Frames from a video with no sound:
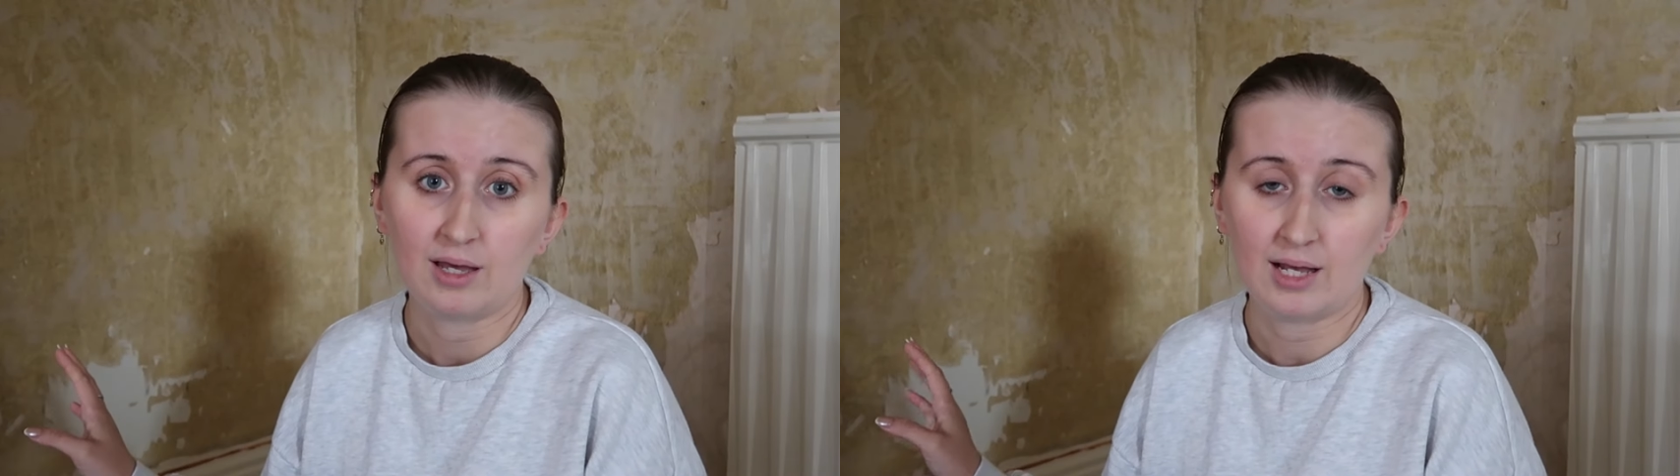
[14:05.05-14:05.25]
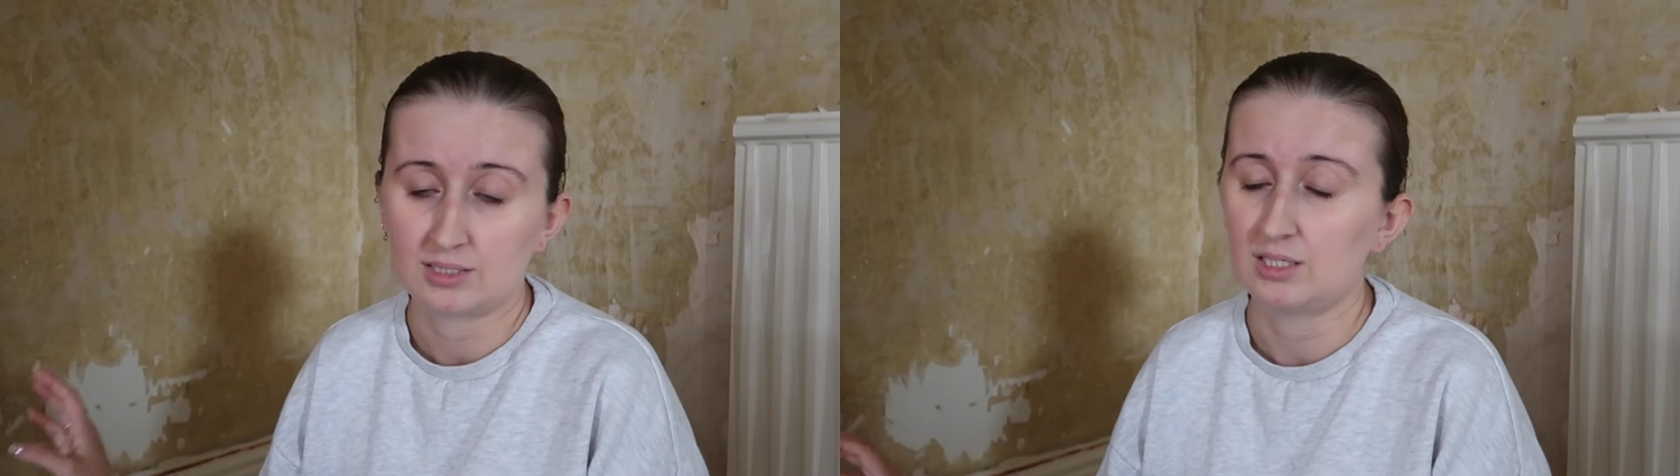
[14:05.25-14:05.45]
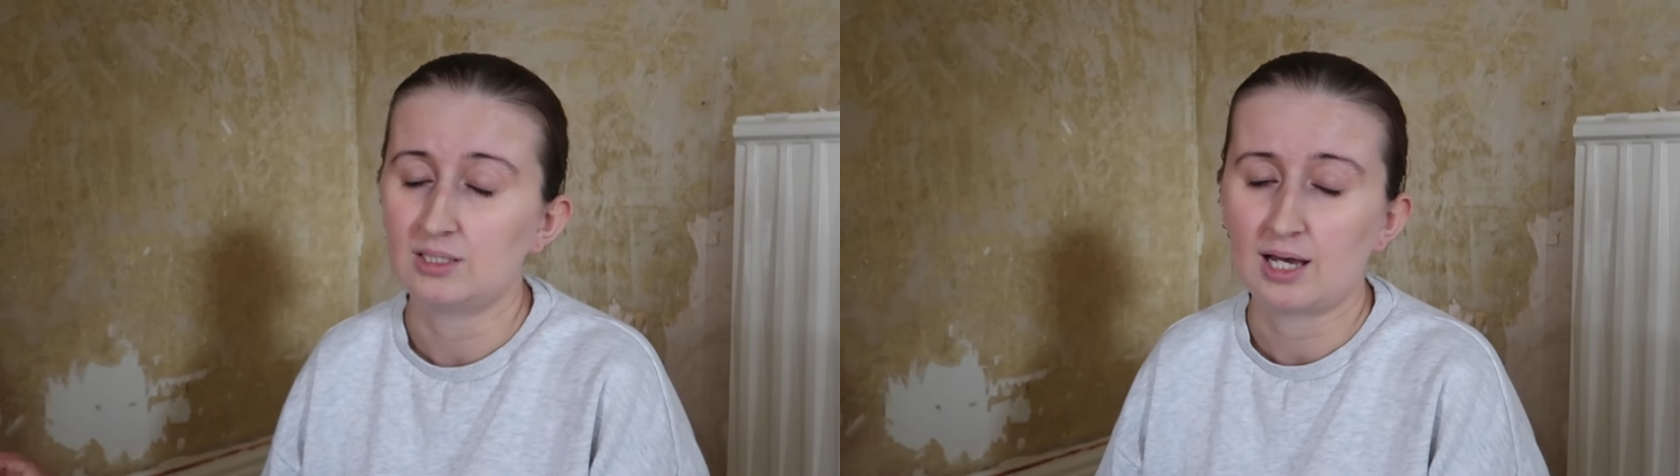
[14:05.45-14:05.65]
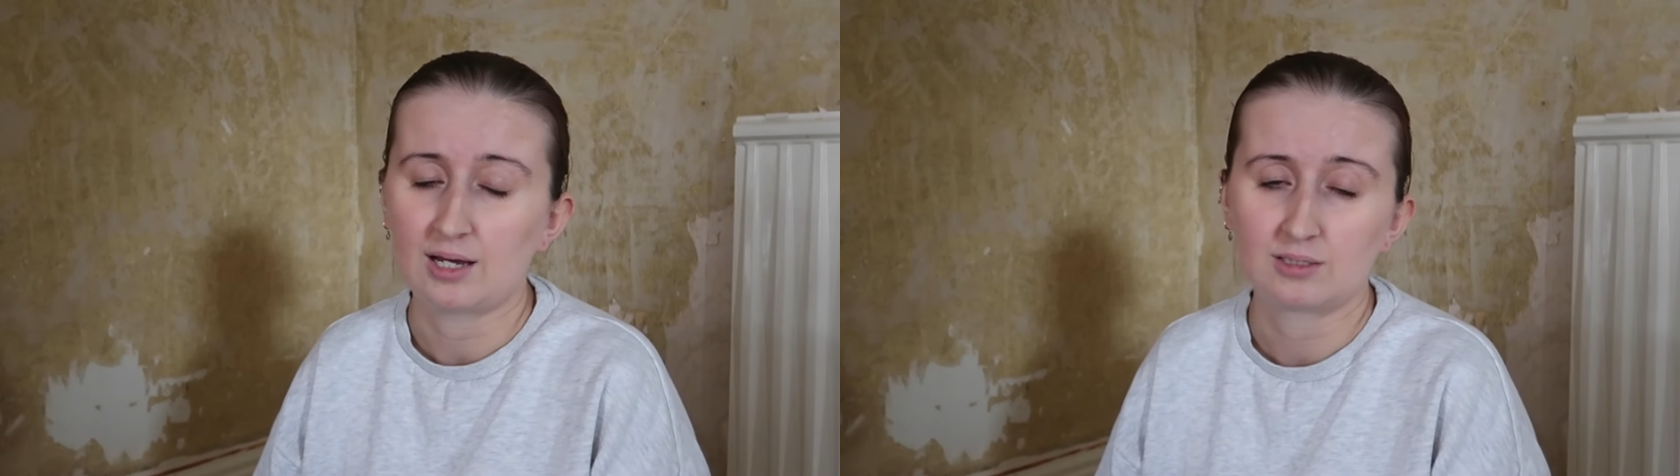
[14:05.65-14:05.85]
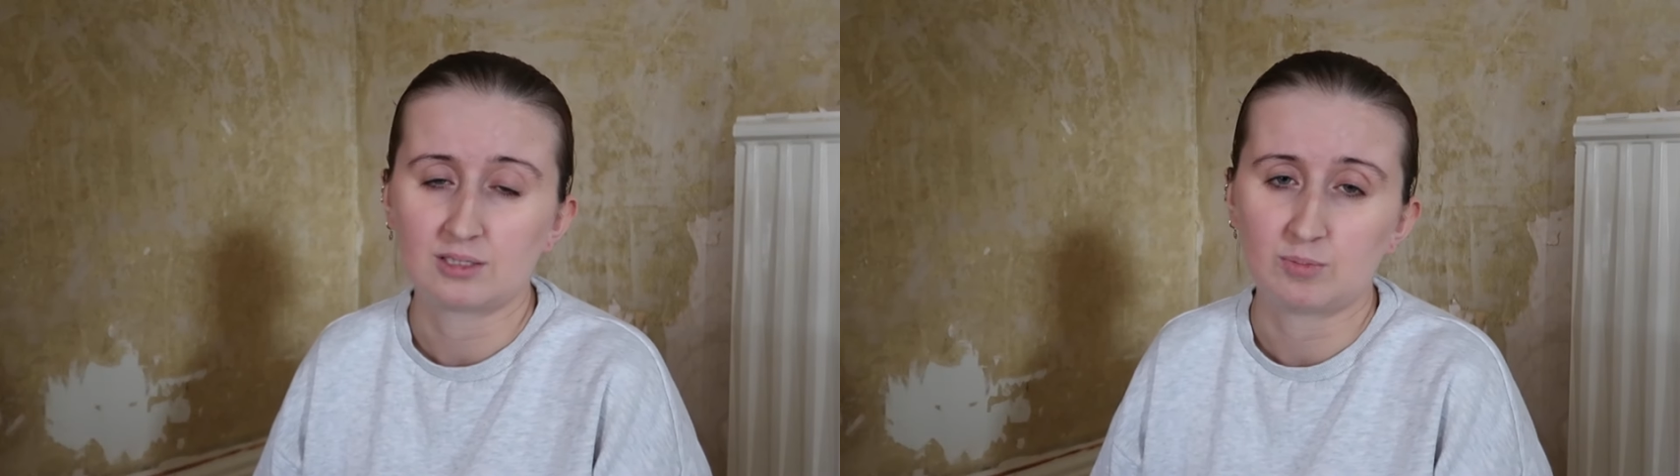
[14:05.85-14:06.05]
as
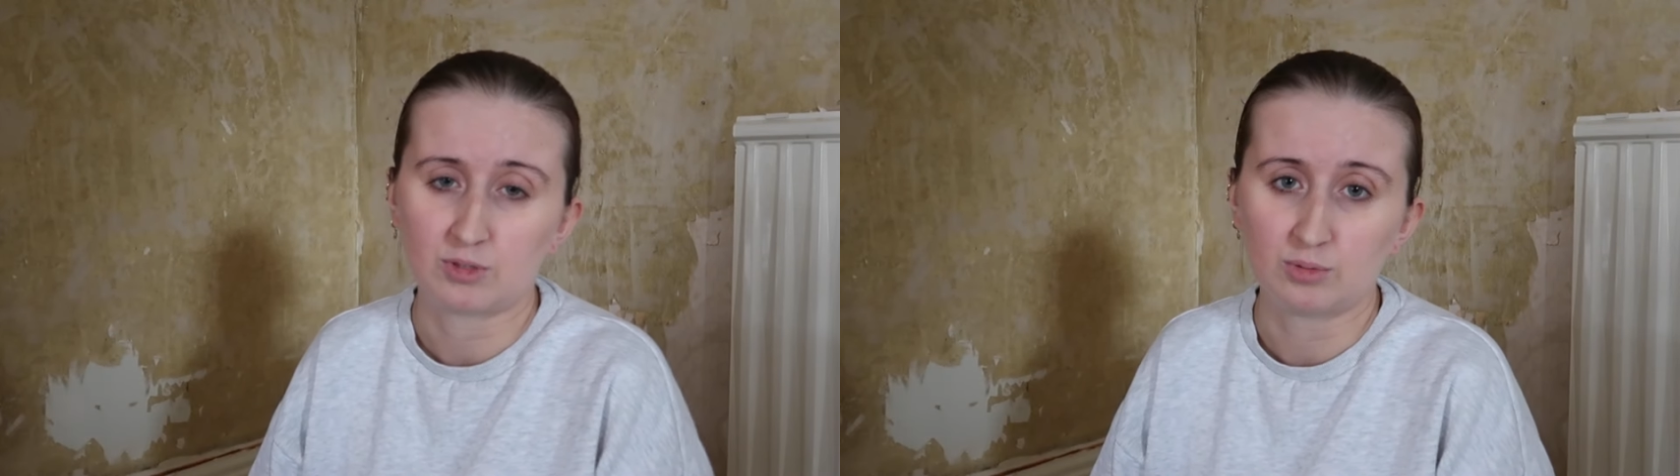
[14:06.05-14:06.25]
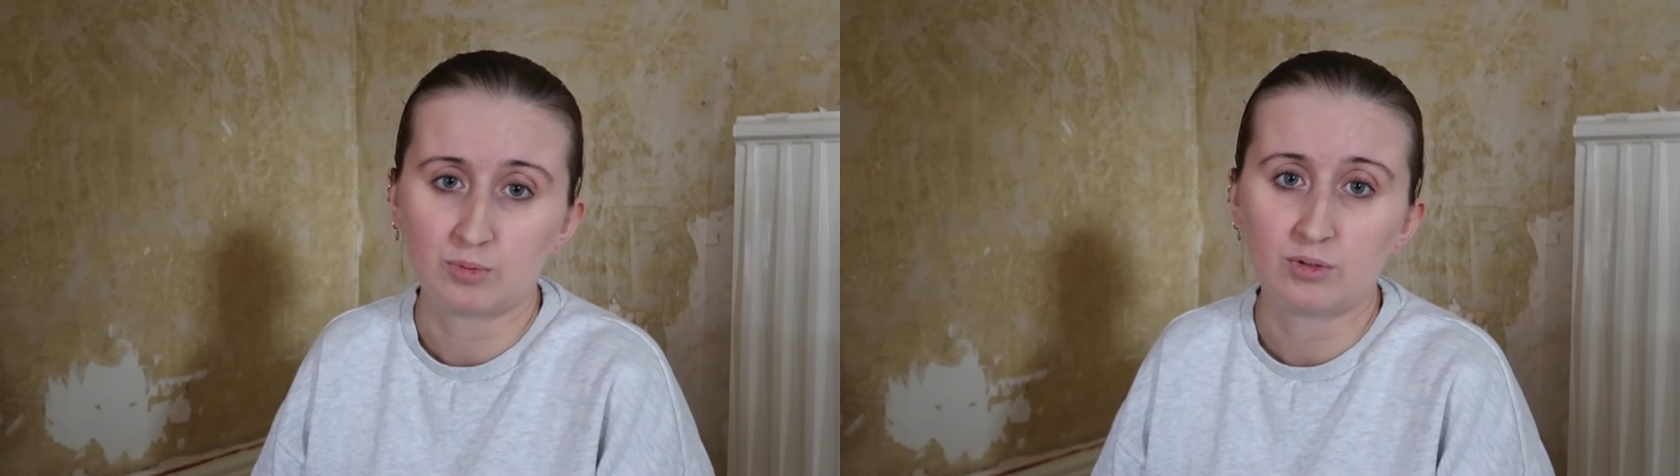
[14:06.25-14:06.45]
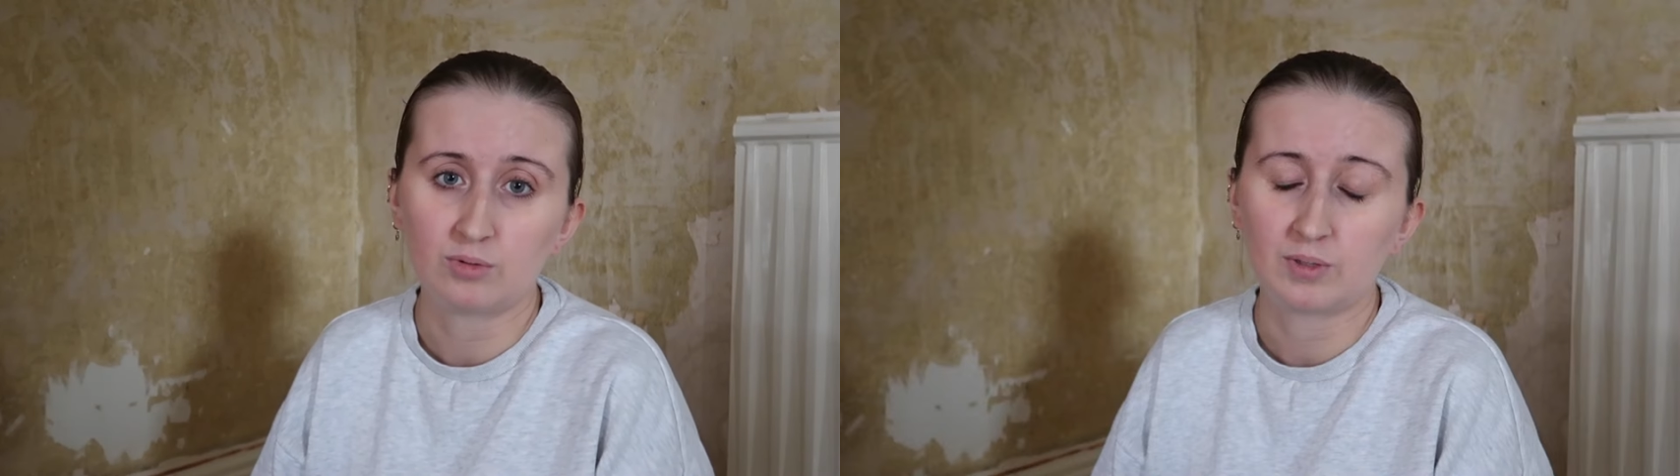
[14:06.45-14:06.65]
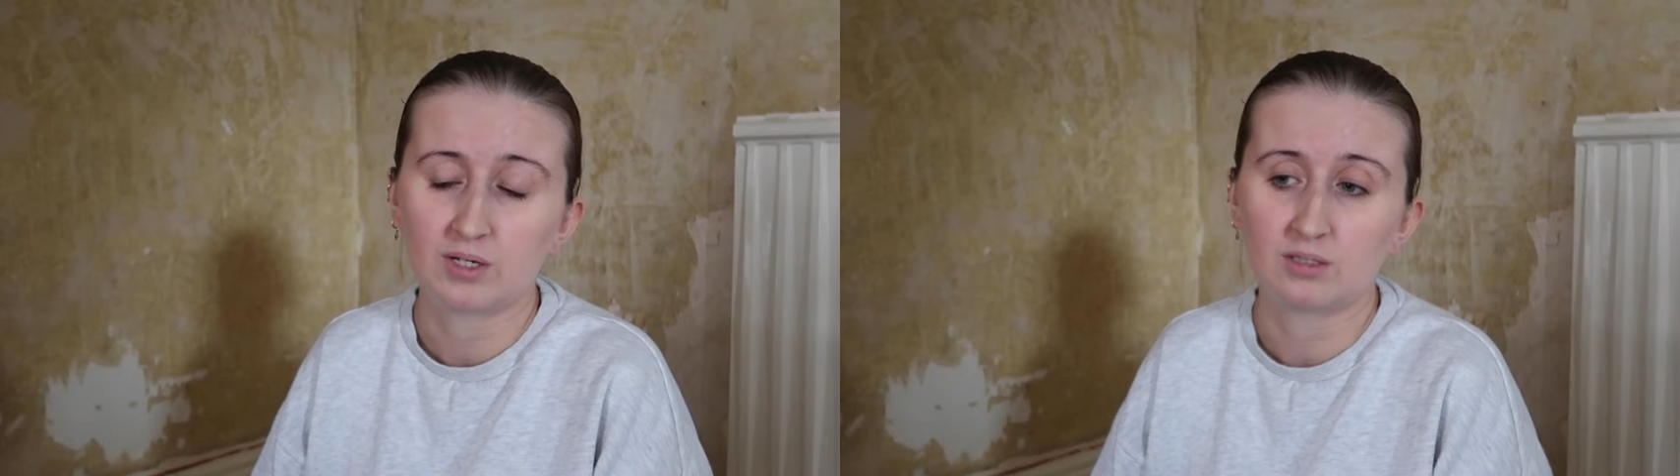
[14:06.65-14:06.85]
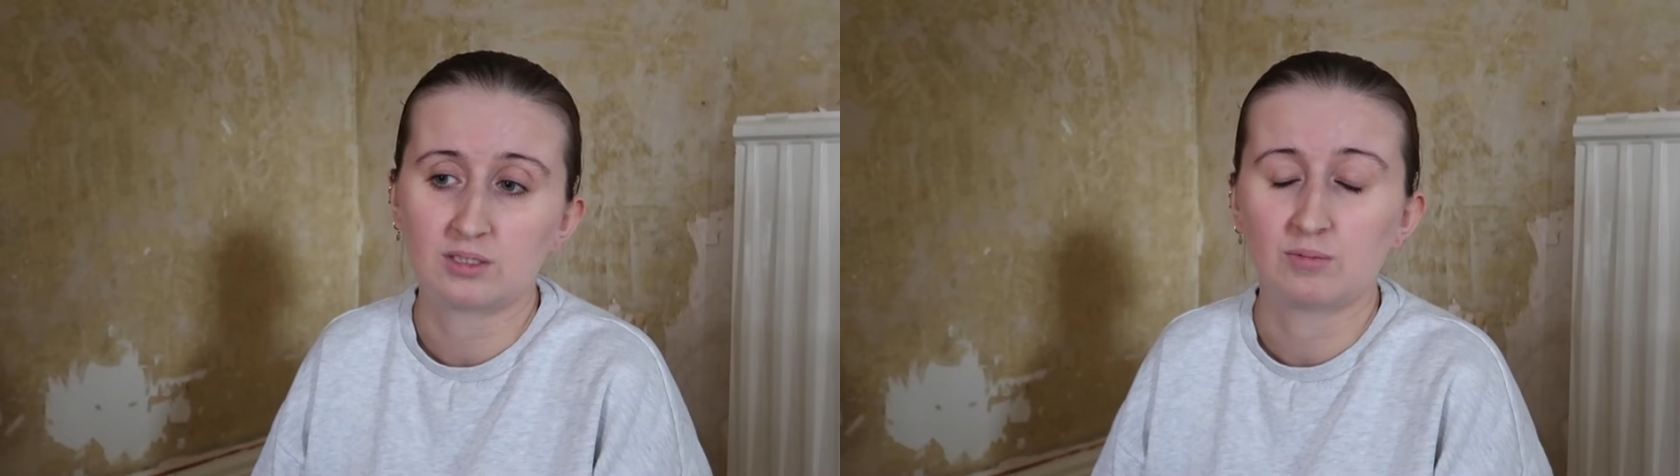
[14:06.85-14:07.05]
intact as possible
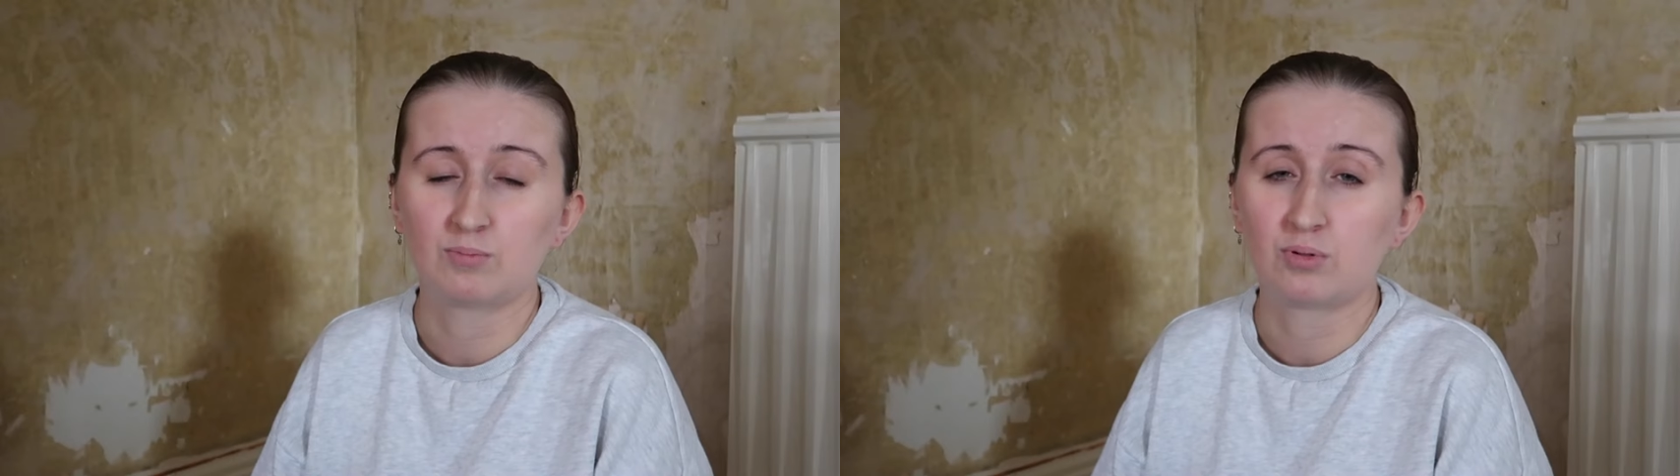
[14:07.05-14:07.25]
because it